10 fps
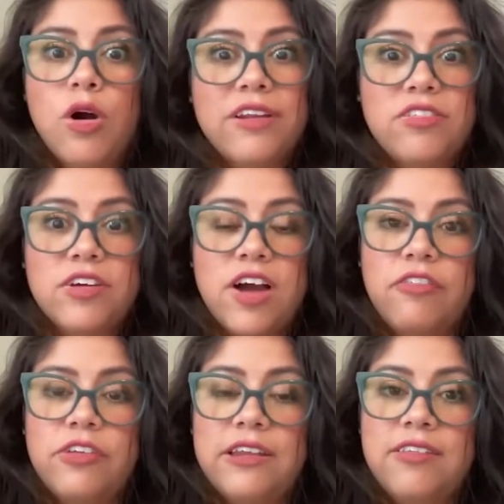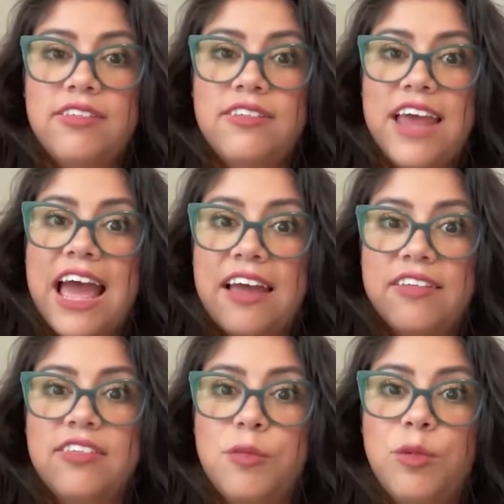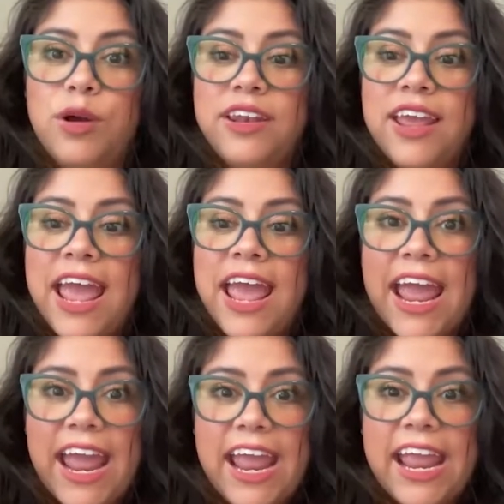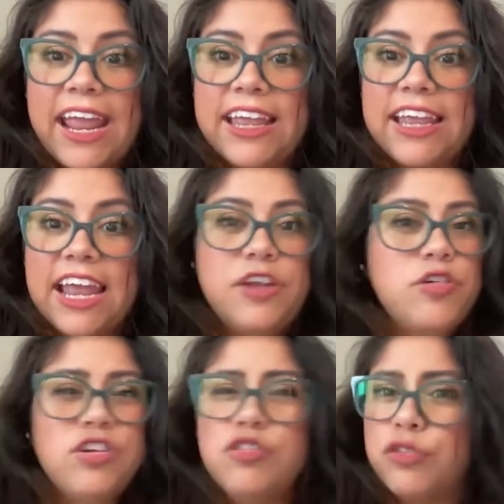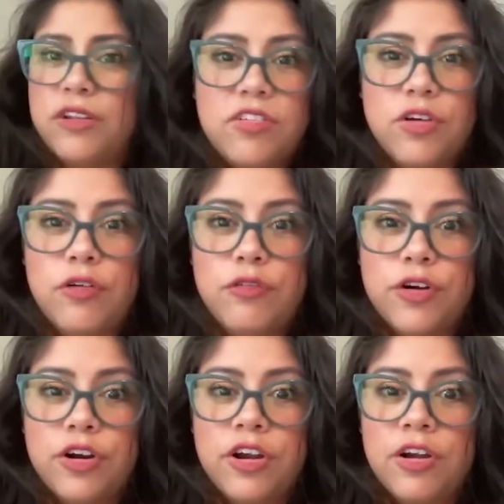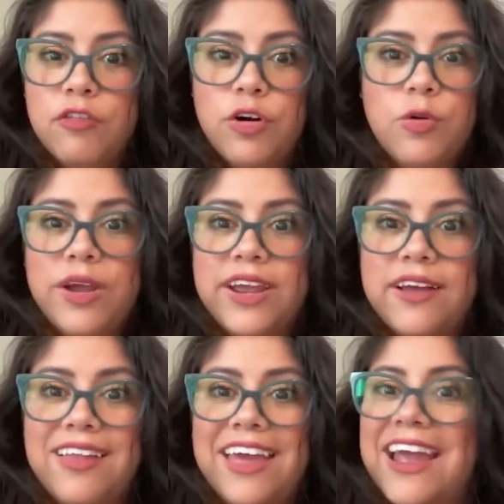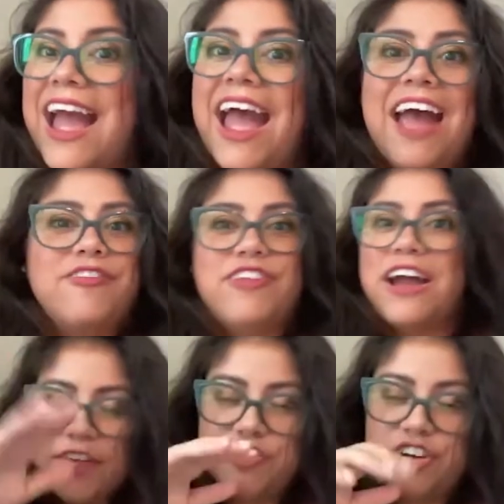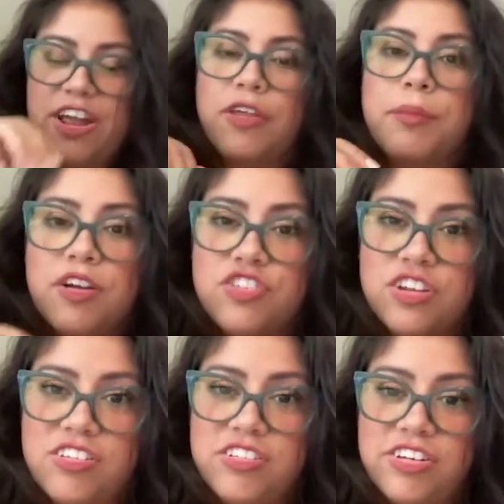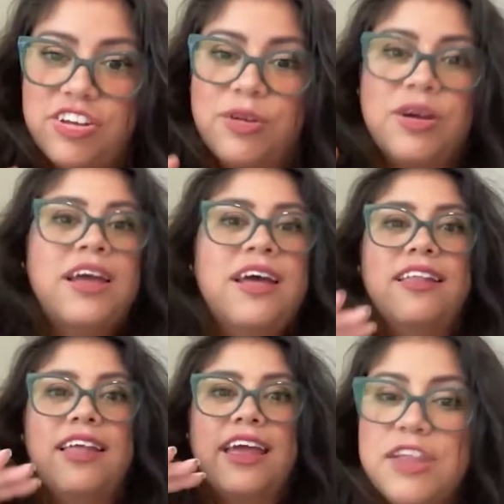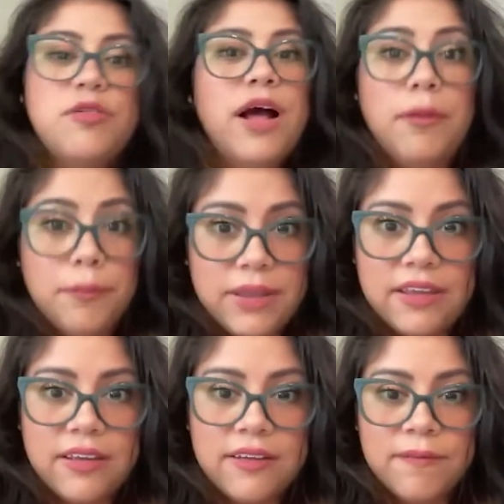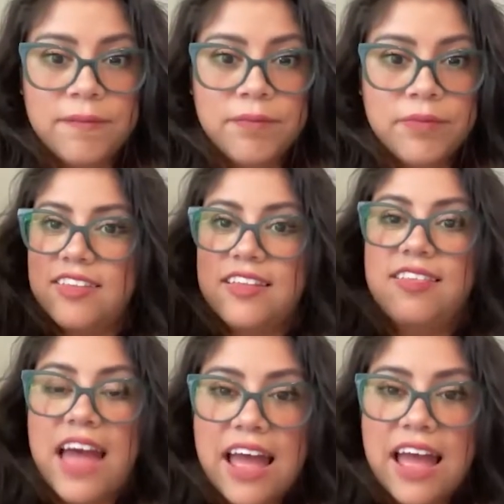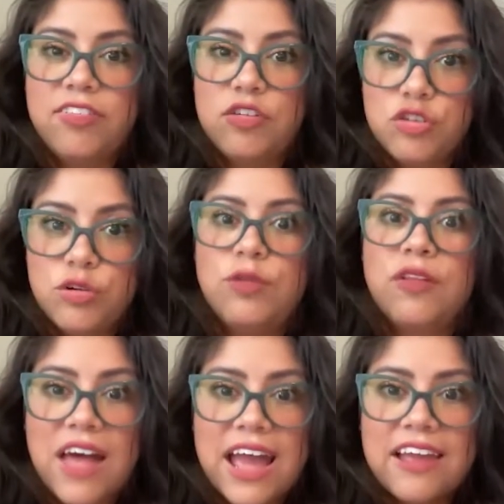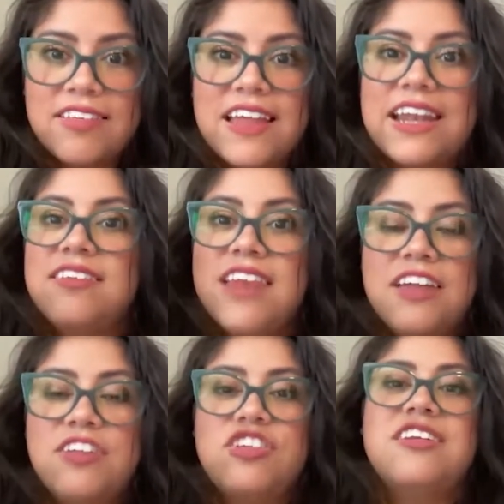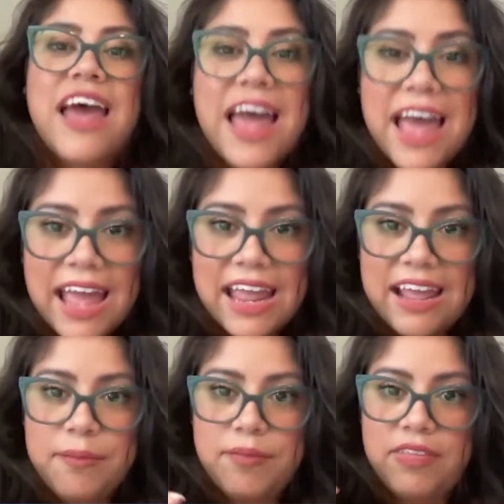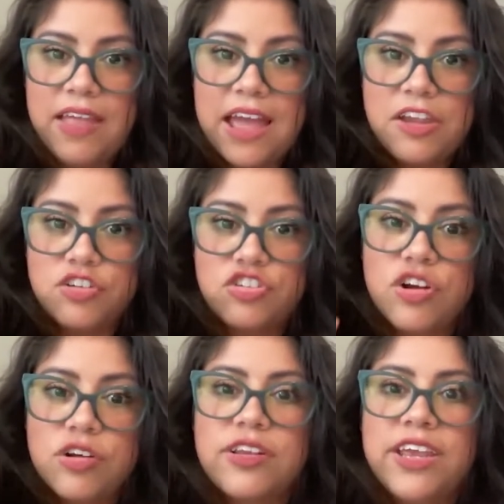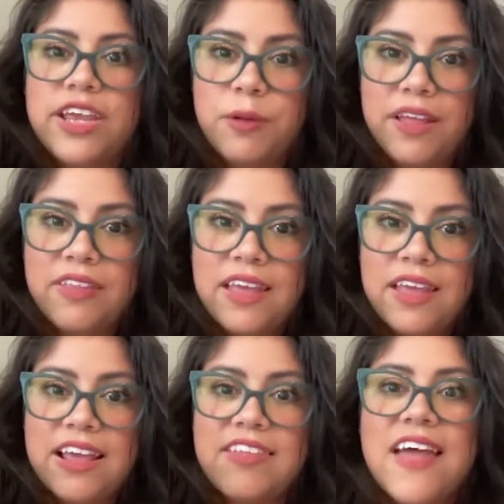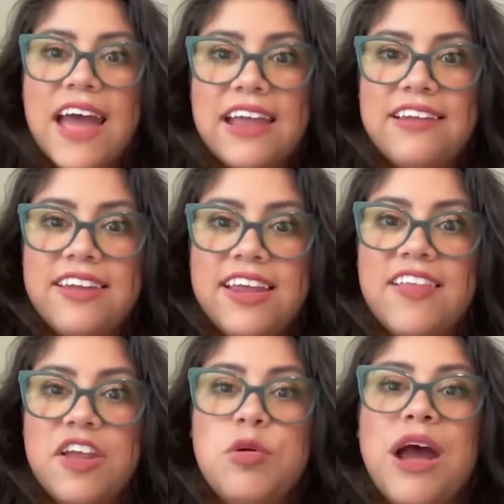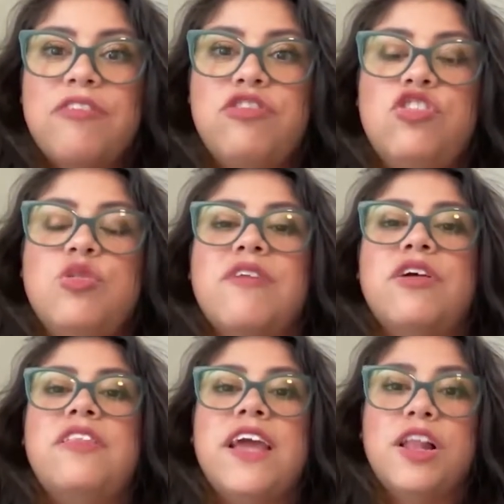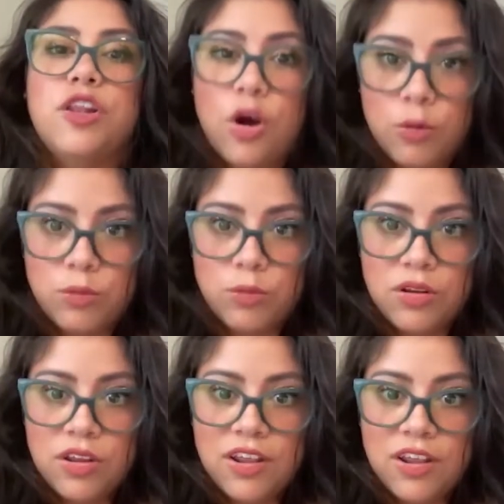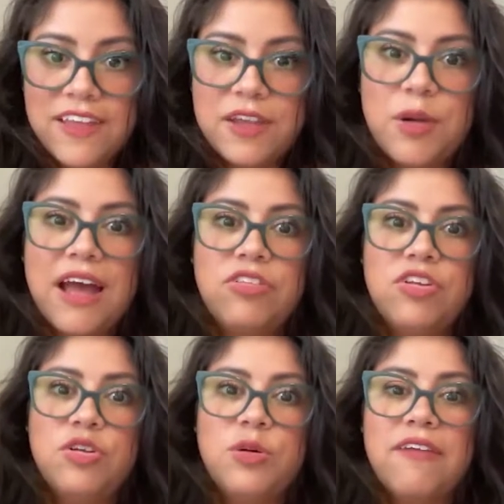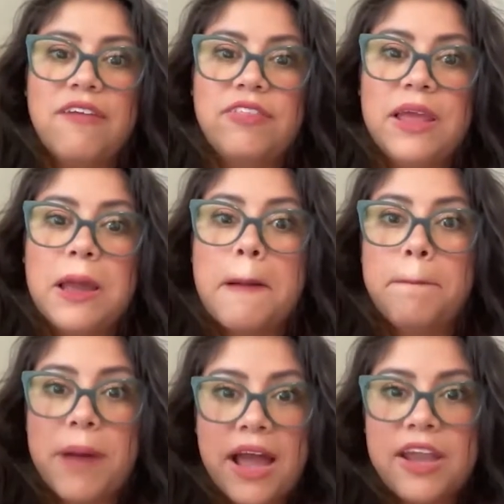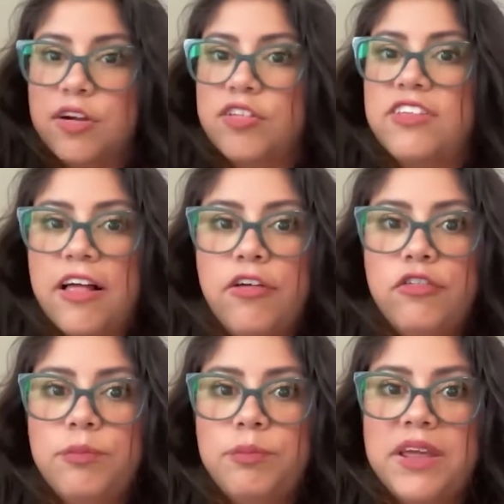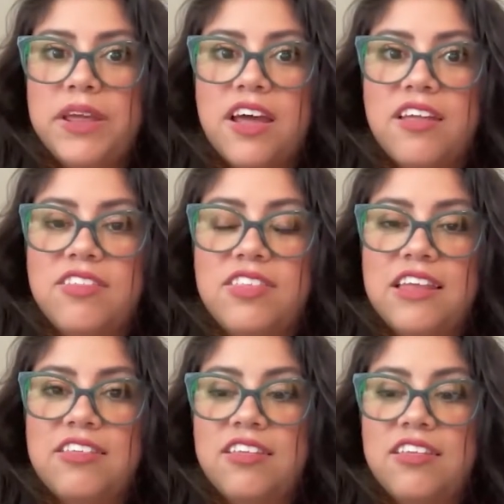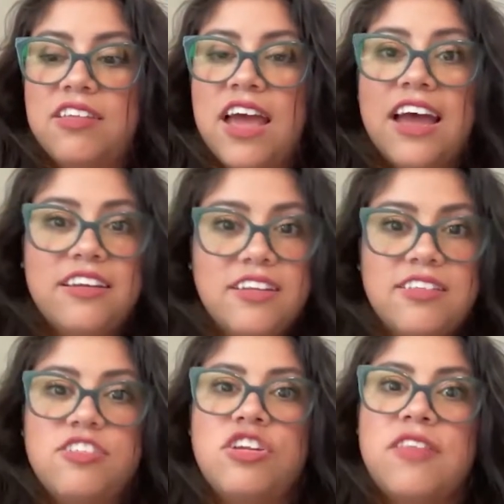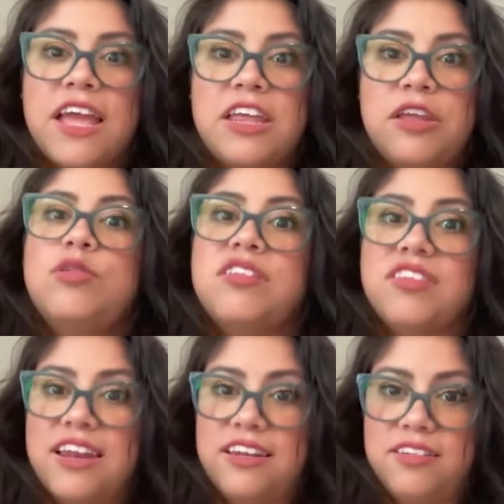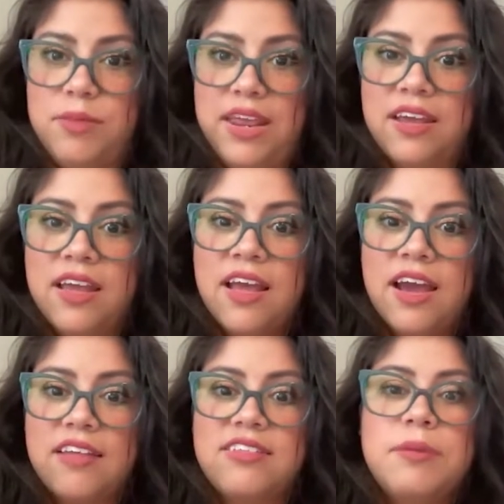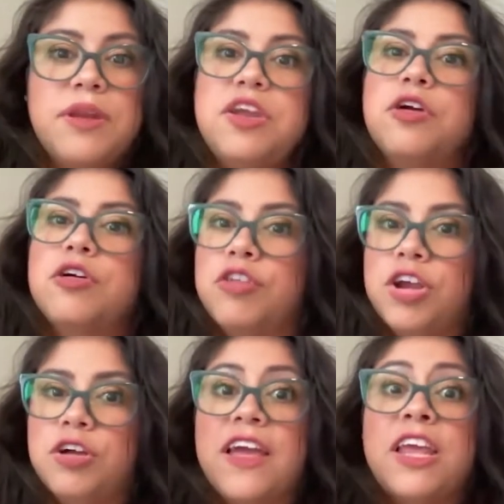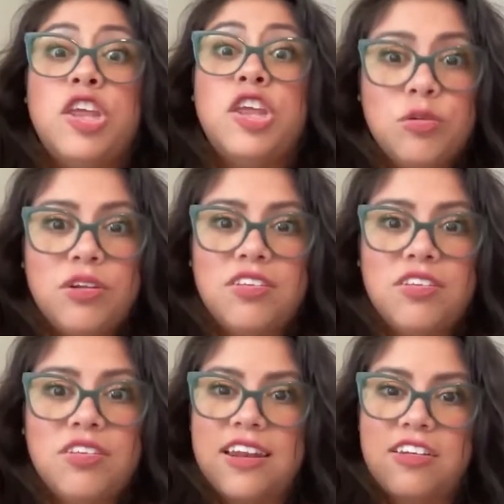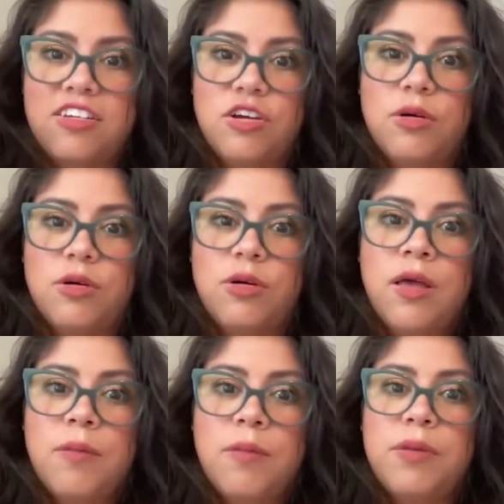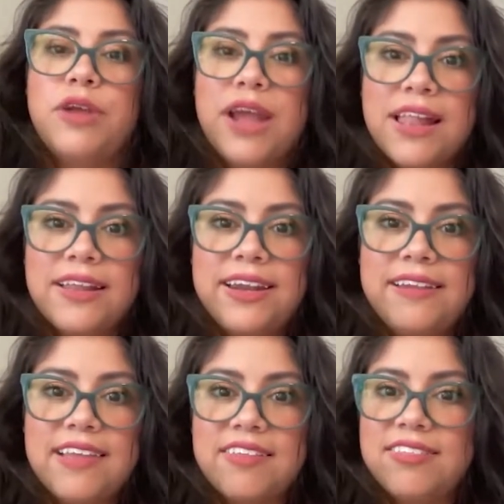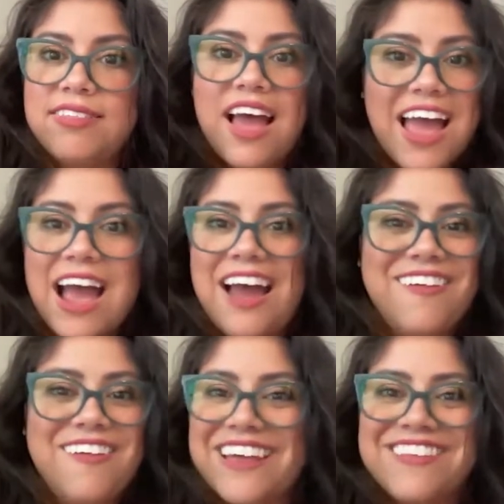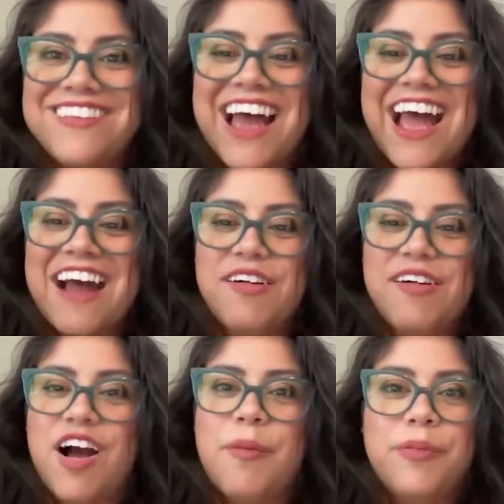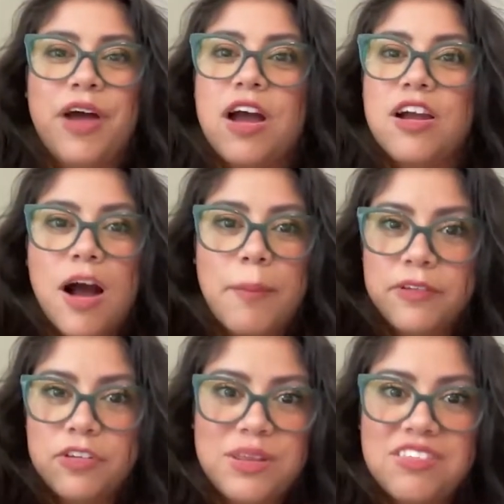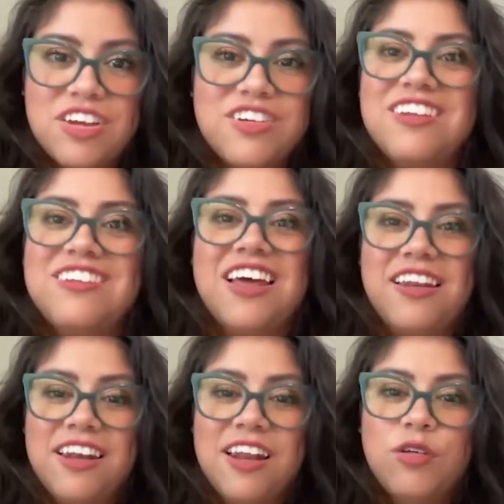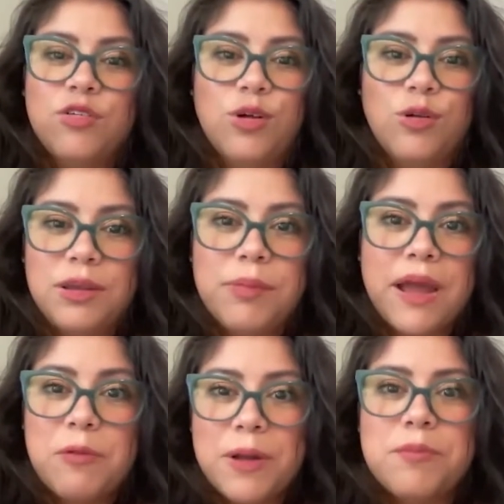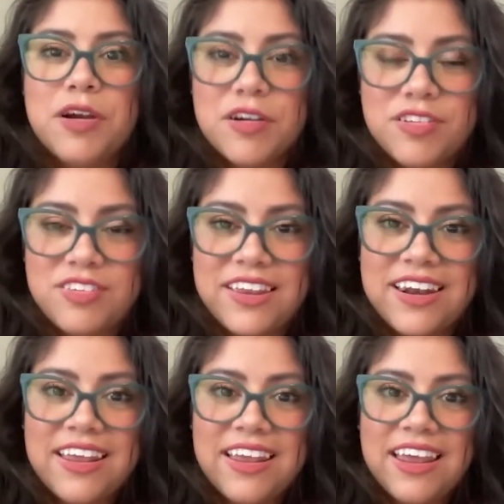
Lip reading: Or it's the confidence to ask someone, hey, can you just read this over real quick? Like, I have 500 other projects to do. Can you help me? It's in that the truth lies, that it's not just time that you're struggling with. It's the idea that you have to do everything alone, that you have to do everything by yourself because this is a decision that you decided to make, a step in your career that you decided to do. But in reality, that's not how accomplishments are not done solely by one person.